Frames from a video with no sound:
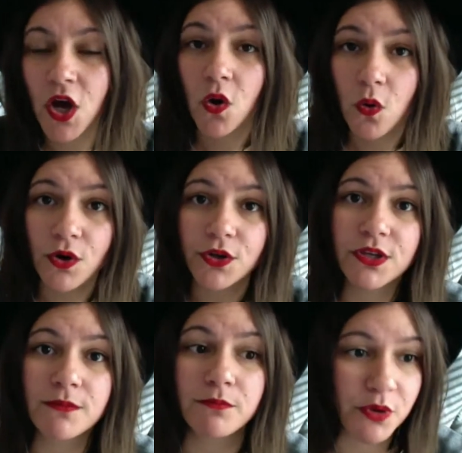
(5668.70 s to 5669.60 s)
or you
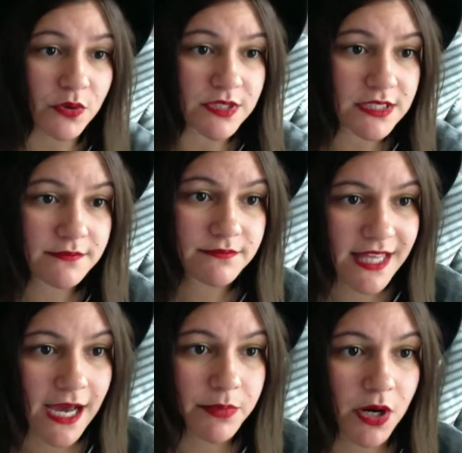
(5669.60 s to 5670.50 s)
can boost
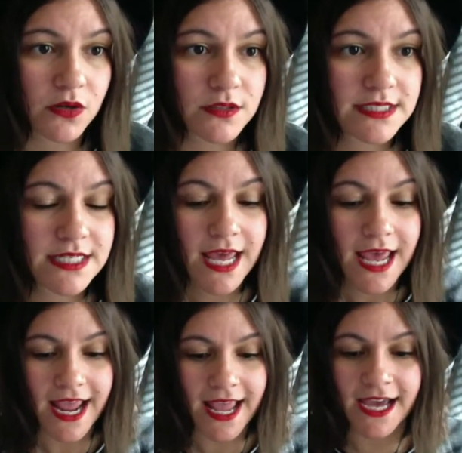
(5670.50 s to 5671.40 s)
that post
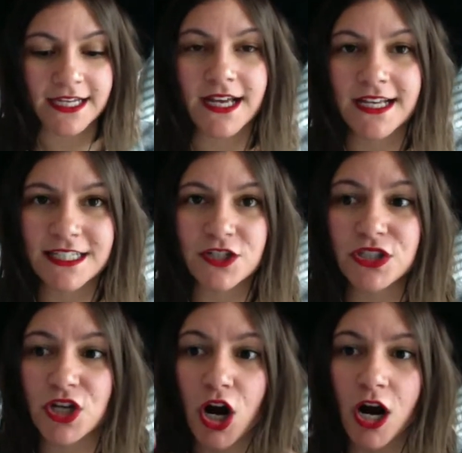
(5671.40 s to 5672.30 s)
and
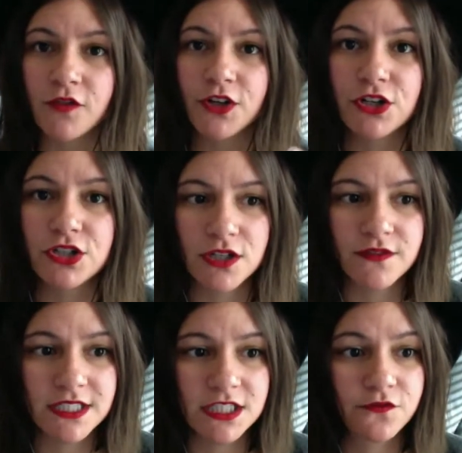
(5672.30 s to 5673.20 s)
essentially offer your
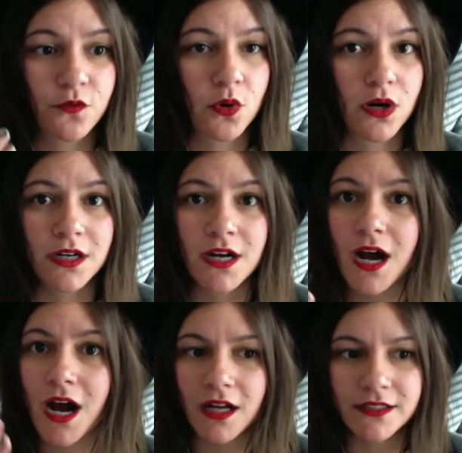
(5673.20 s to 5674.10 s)
services for
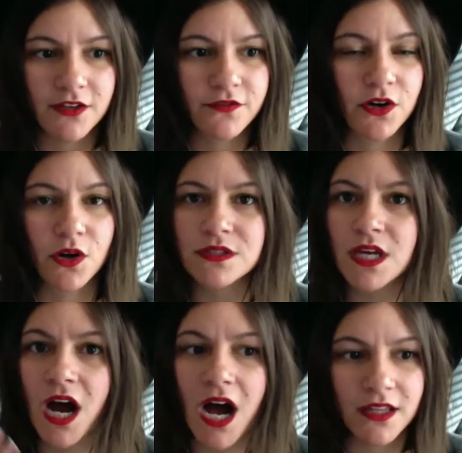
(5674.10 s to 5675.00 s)
holiday photos
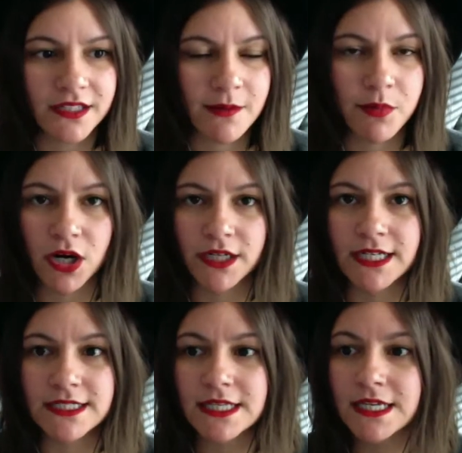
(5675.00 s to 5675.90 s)
holiday
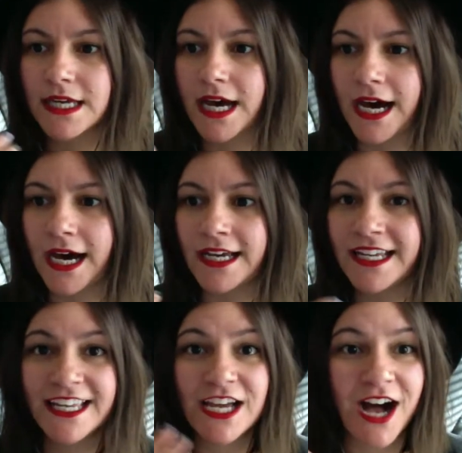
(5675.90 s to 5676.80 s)
parties uh,
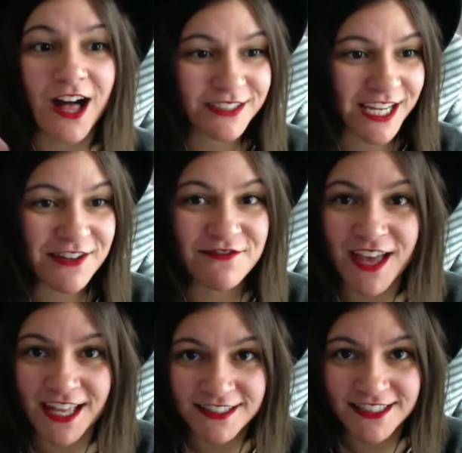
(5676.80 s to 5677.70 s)
holiday
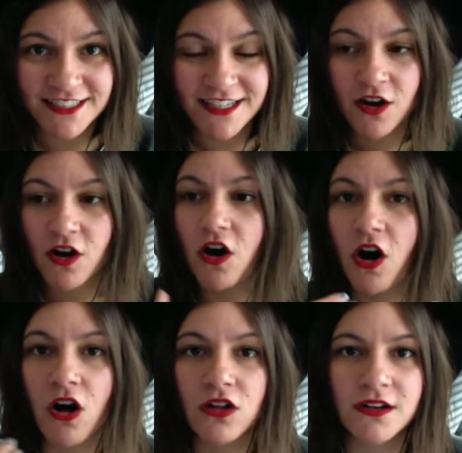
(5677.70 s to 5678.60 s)
events
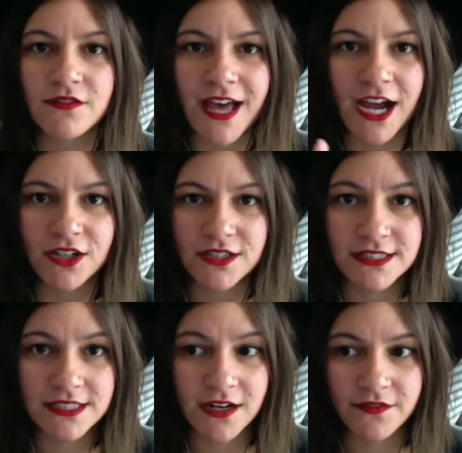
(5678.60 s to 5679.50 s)
all of that good
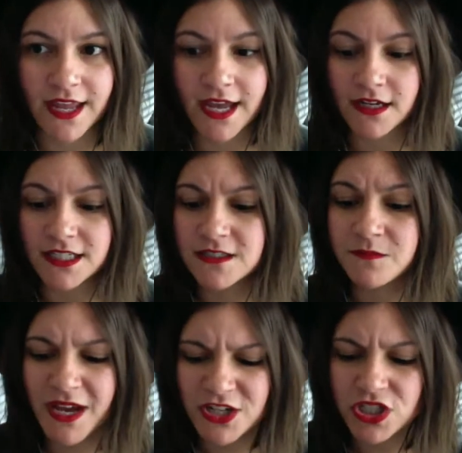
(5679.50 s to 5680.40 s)
stuff. And
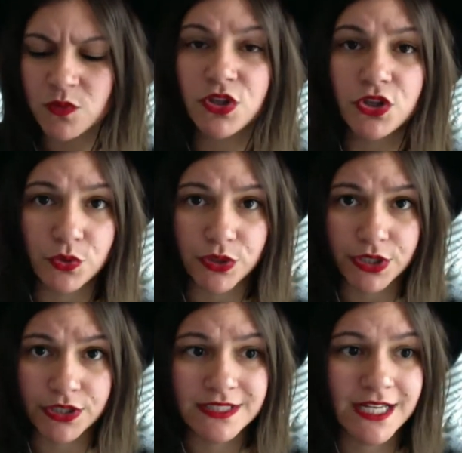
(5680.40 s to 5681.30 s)
especially with New
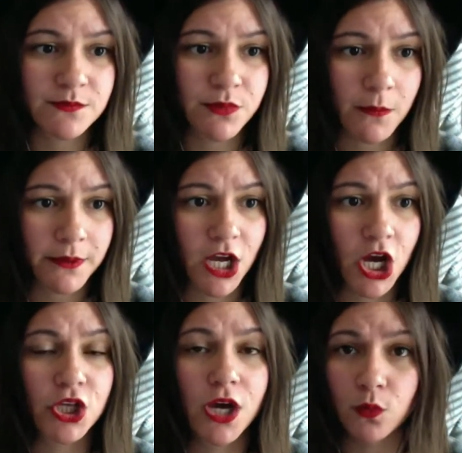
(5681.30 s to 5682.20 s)
Year's, that's probably
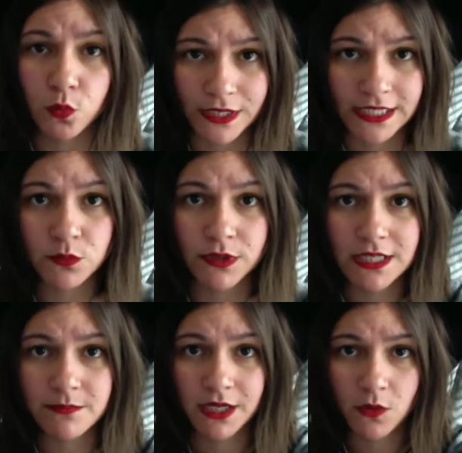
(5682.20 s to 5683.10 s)
a, a really,
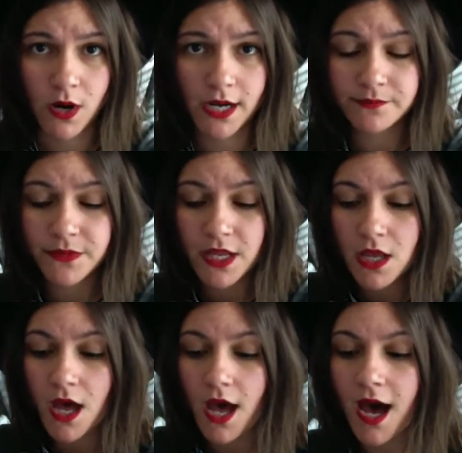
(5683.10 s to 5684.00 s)
really big one.
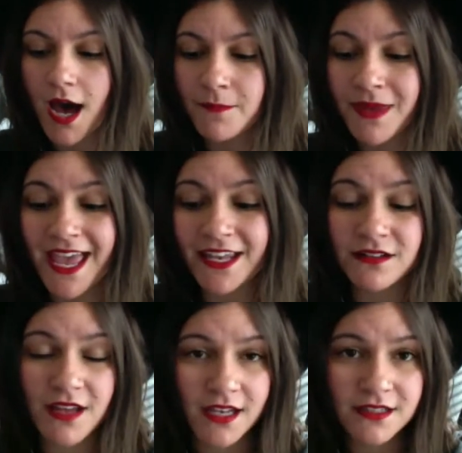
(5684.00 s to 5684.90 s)
Um, and
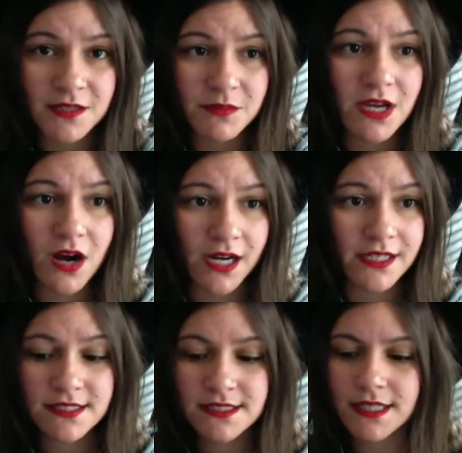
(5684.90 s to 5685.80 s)
and to be
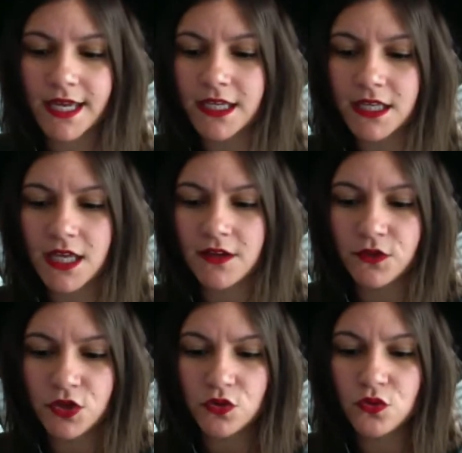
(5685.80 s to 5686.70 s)
honest, like if
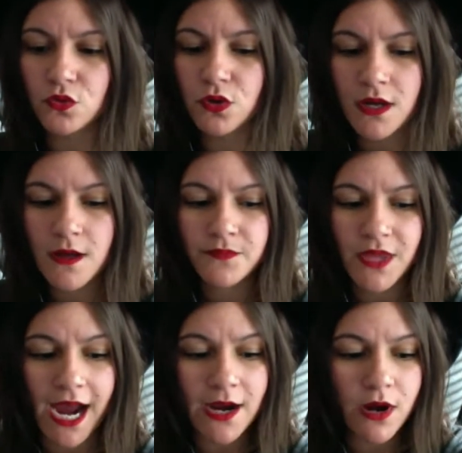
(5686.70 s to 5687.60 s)
you,
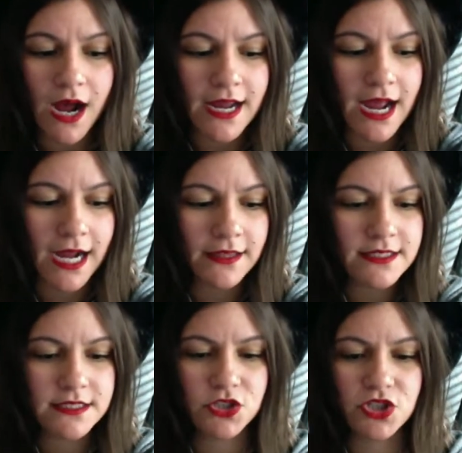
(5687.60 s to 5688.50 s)
I I highly
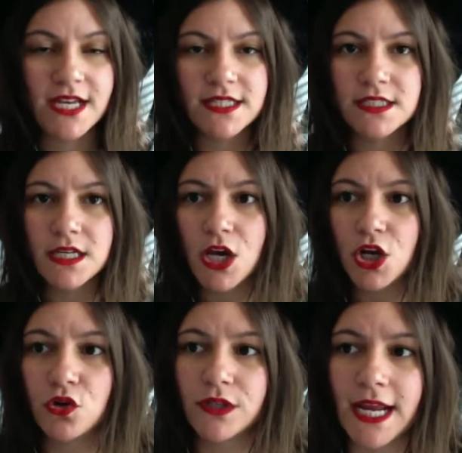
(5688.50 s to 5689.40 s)
suggest
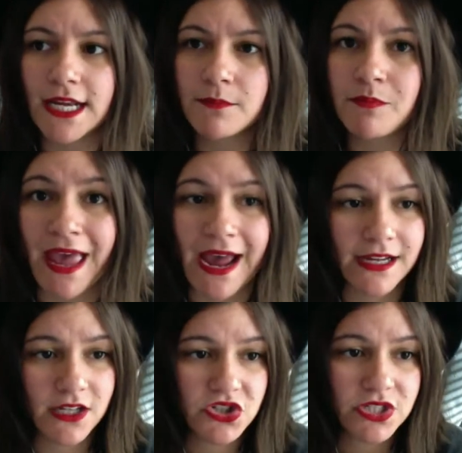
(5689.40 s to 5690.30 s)
creating
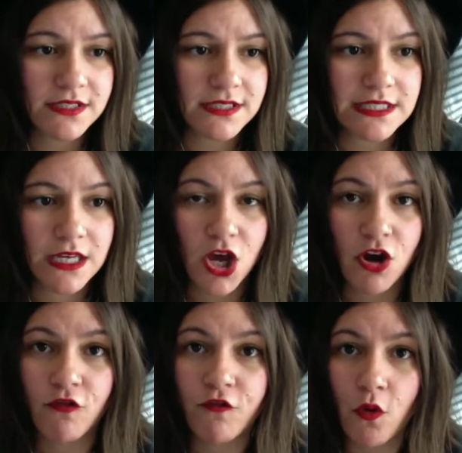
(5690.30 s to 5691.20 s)
packages
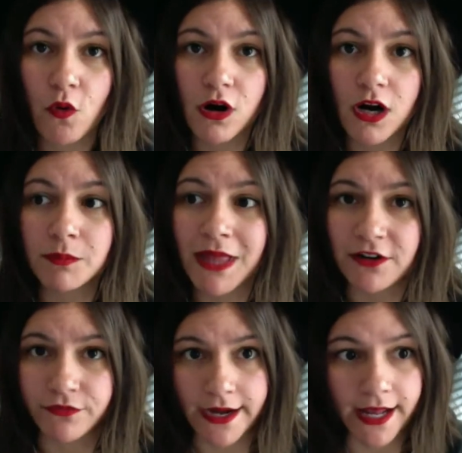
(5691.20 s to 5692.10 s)
for Black
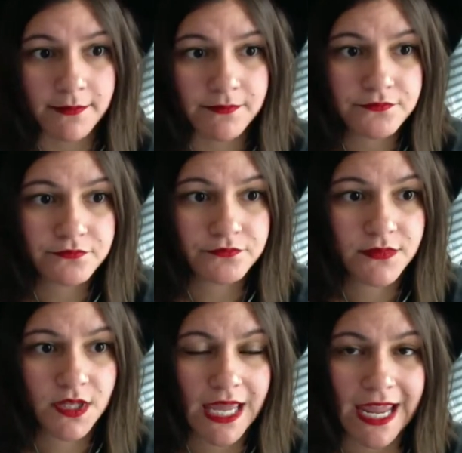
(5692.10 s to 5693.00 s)
Friday,
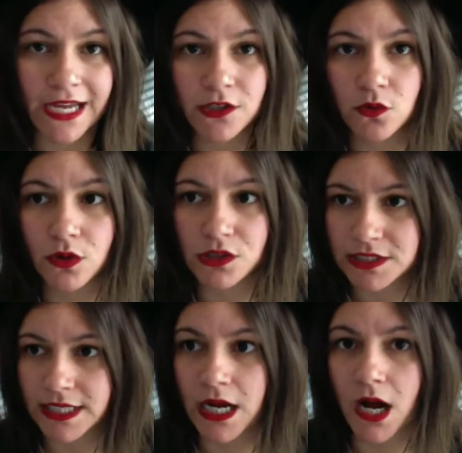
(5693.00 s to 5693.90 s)
and or
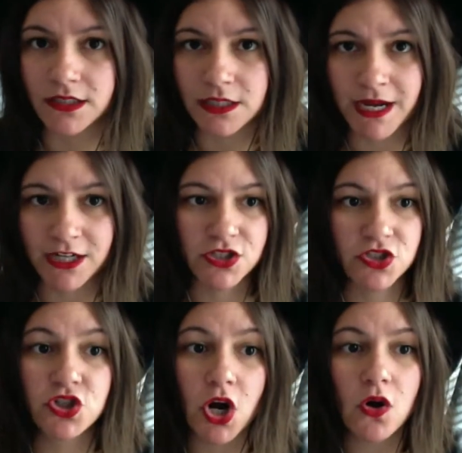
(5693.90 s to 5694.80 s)
just like holiday packages.
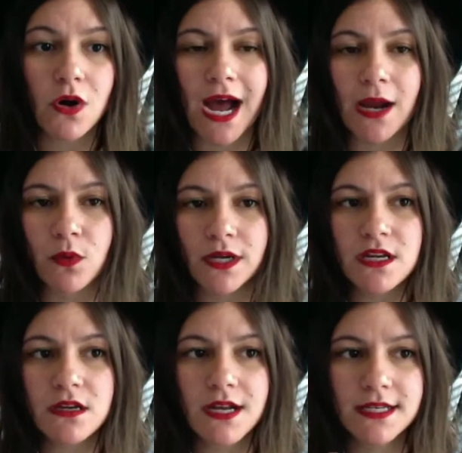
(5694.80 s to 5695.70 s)
Don't I
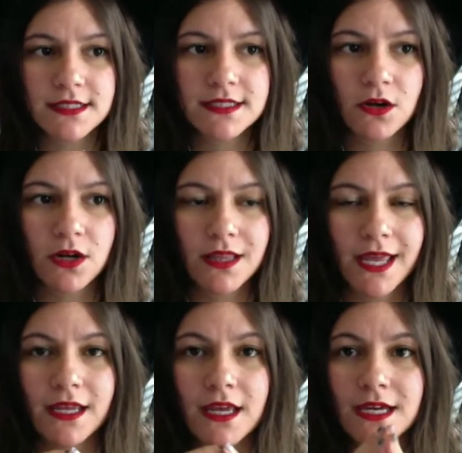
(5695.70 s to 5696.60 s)
wouldn't necessarily
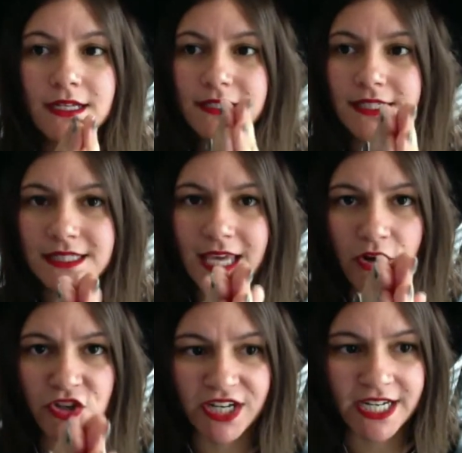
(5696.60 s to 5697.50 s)
like
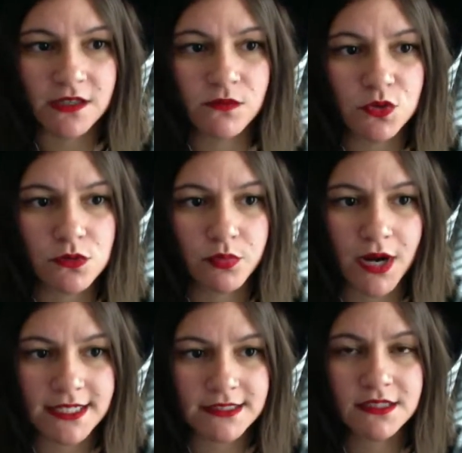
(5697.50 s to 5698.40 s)
discount your individual
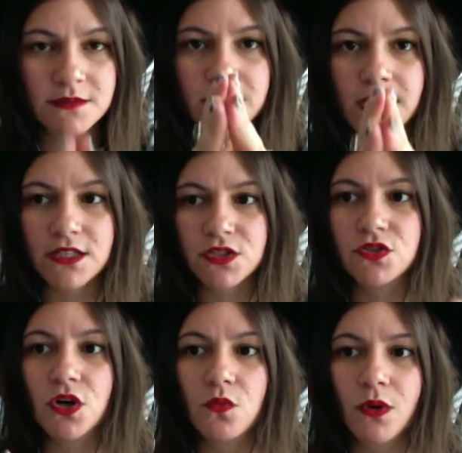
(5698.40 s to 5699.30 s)
prices because you
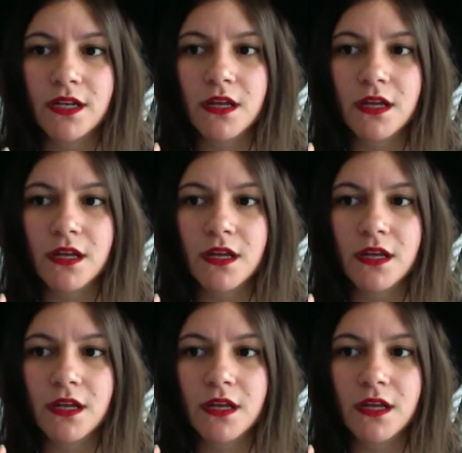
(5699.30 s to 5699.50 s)
don't want.